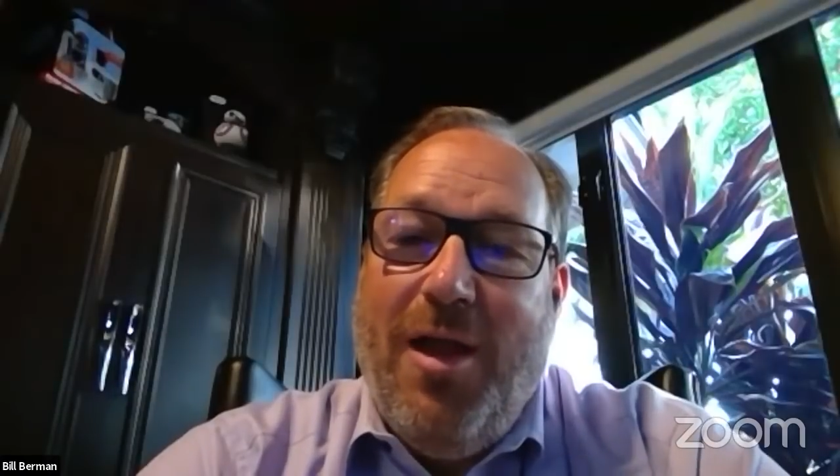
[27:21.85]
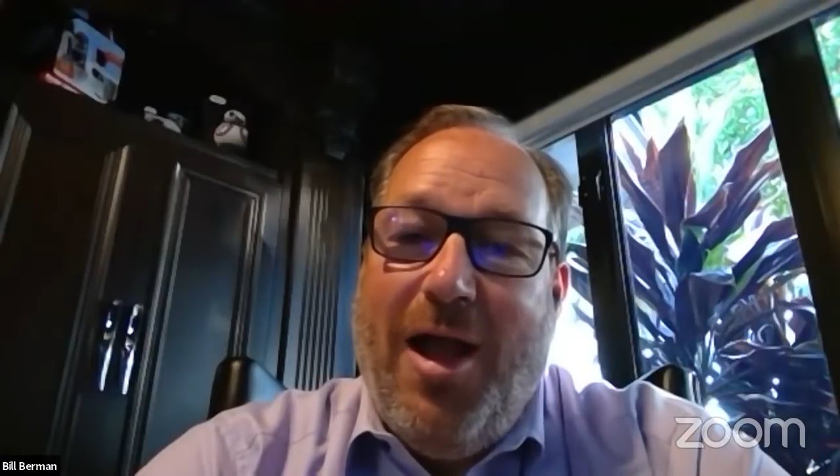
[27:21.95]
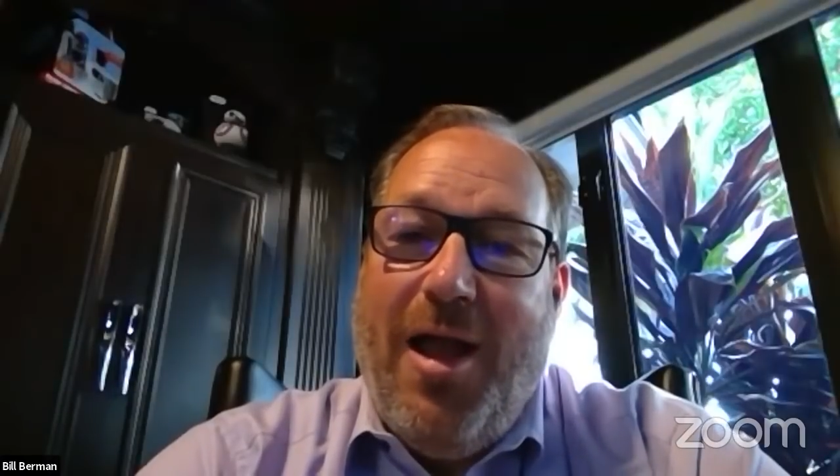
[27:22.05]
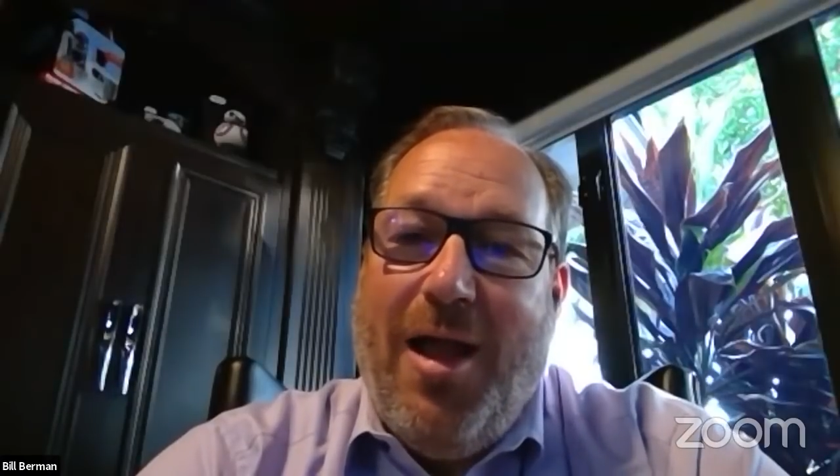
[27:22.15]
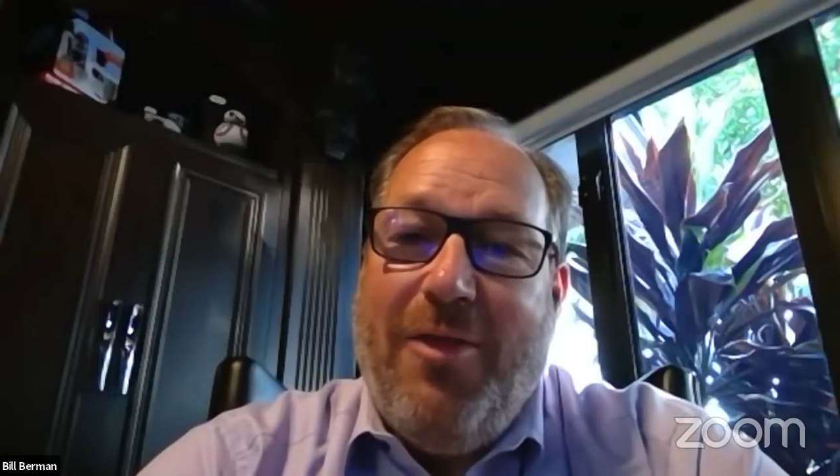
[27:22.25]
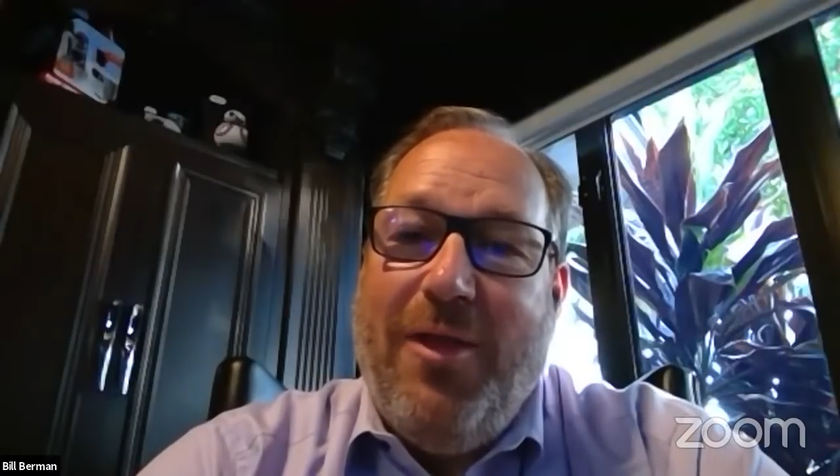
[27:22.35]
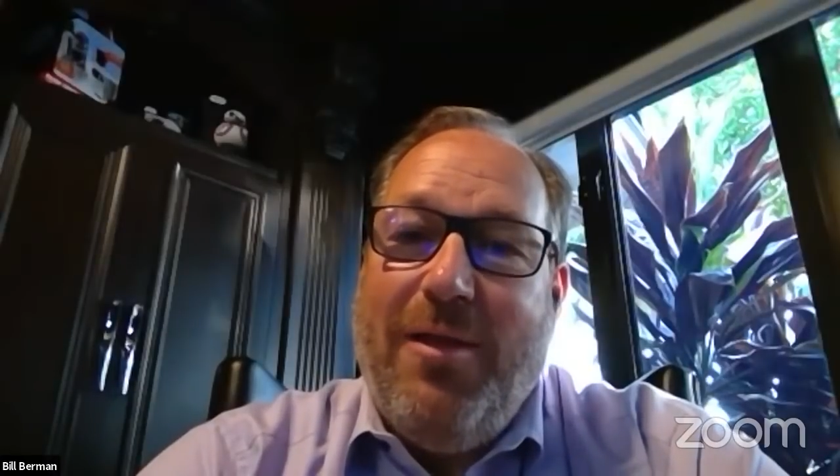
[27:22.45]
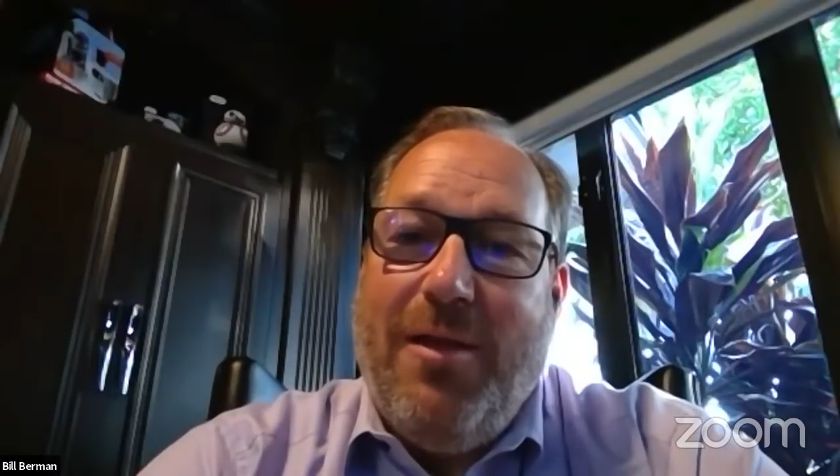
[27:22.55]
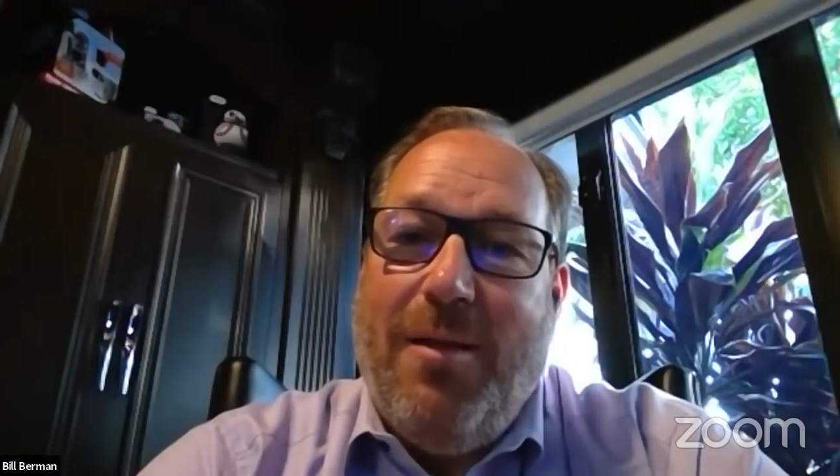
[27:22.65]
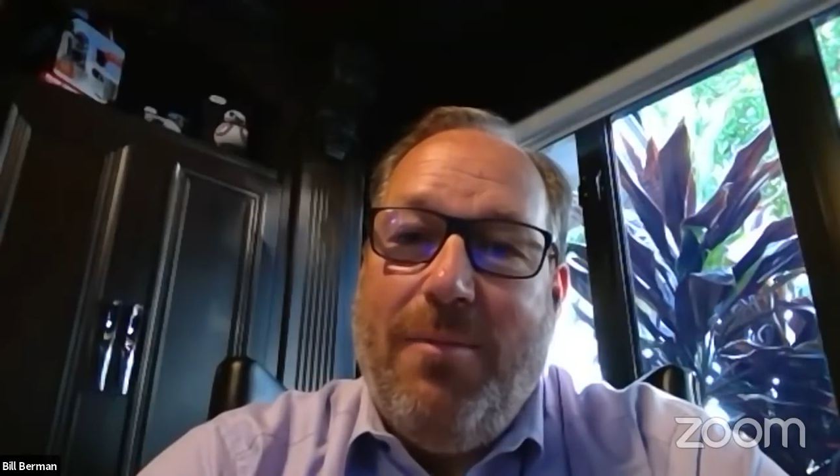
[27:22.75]
I
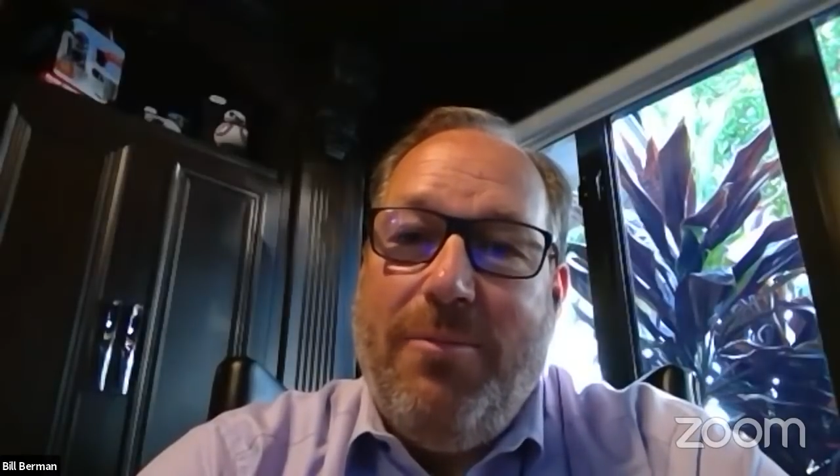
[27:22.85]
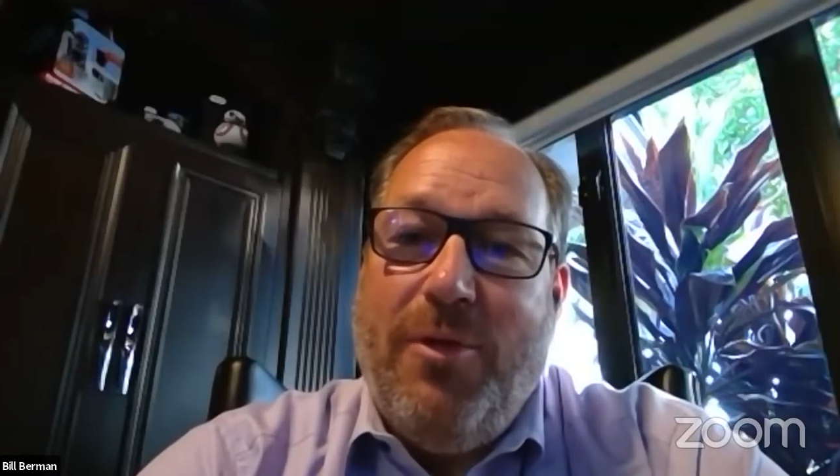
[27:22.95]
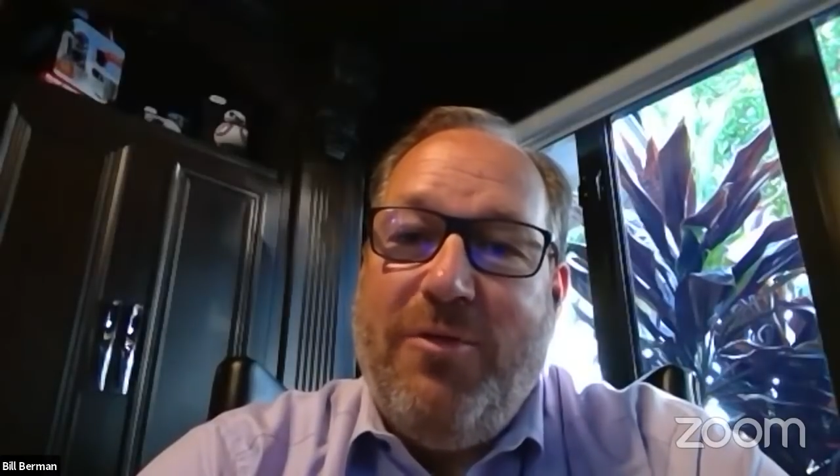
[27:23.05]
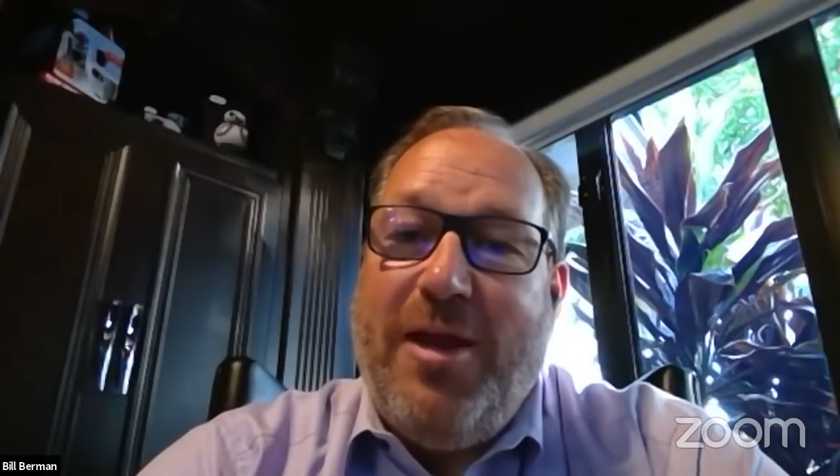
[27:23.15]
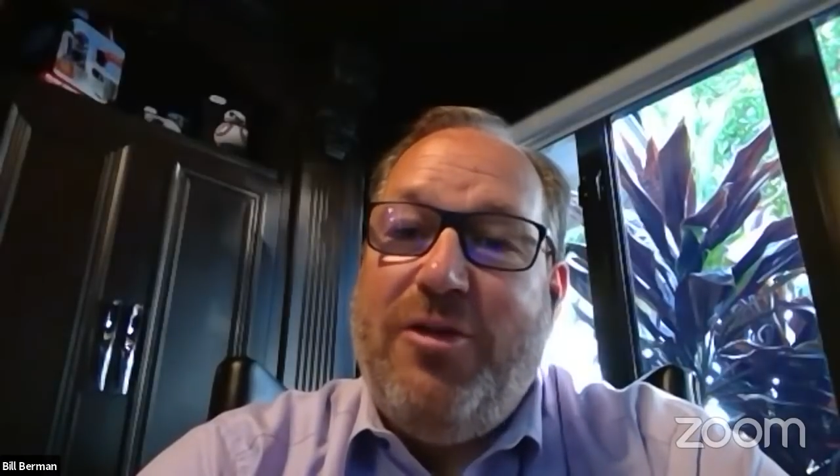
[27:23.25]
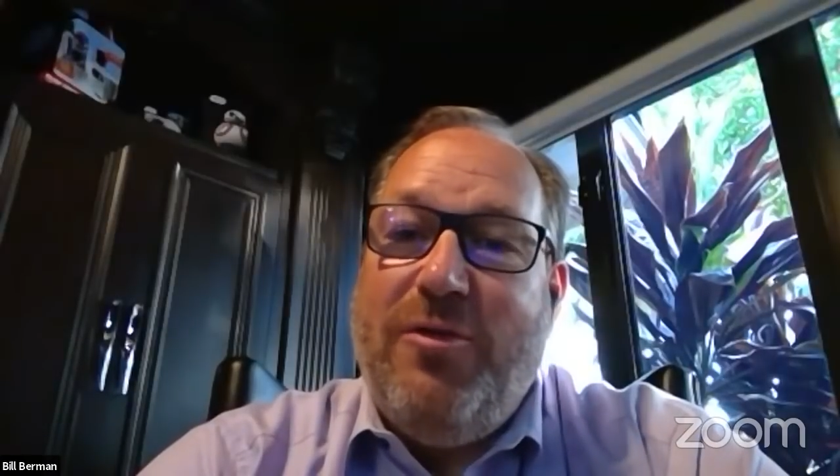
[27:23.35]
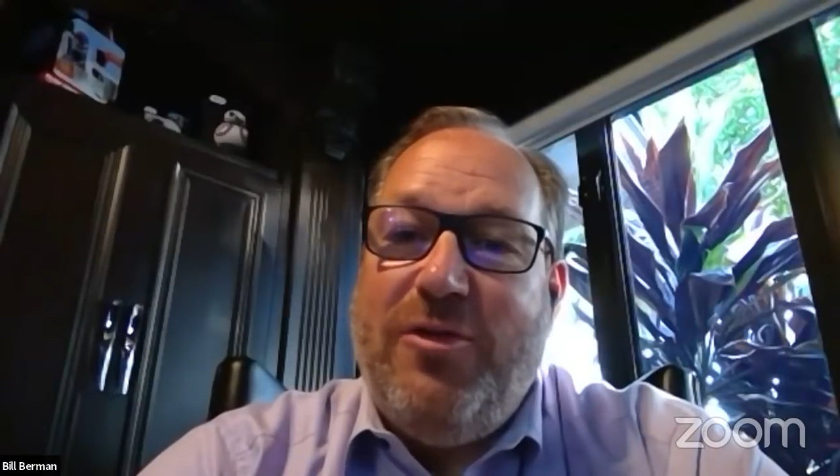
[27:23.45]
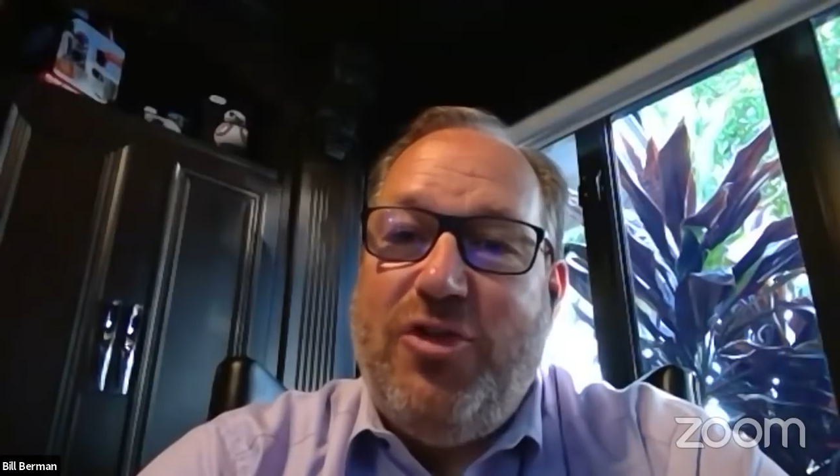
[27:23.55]
think those attitudes